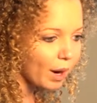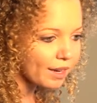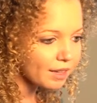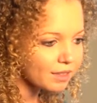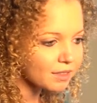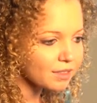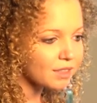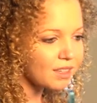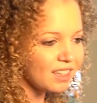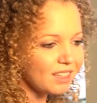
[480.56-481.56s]

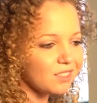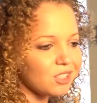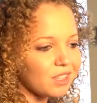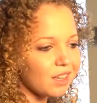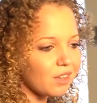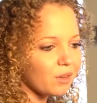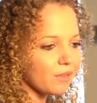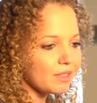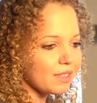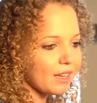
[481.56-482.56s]
weddings. G, can you
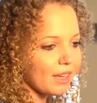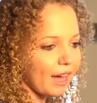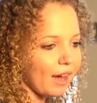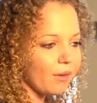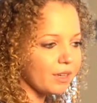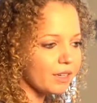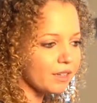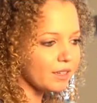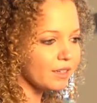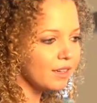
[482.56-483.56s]
give us like a count
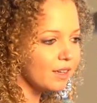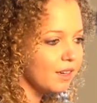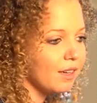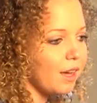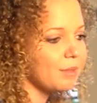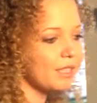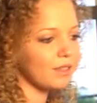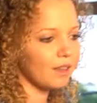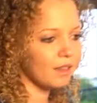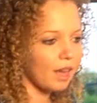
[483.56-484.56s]
here? I'm
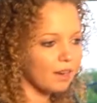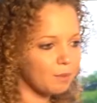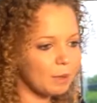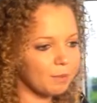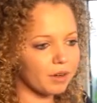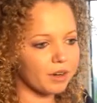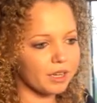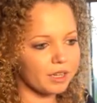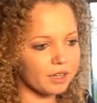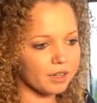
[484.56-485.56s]
seeing a lot of people are
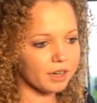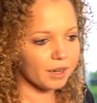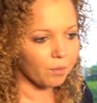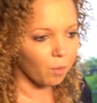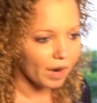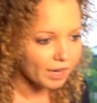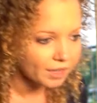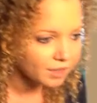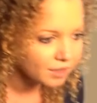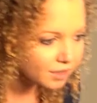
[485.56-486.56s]
here in
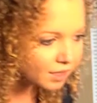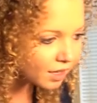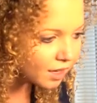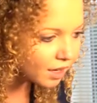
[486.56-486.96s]
weddings.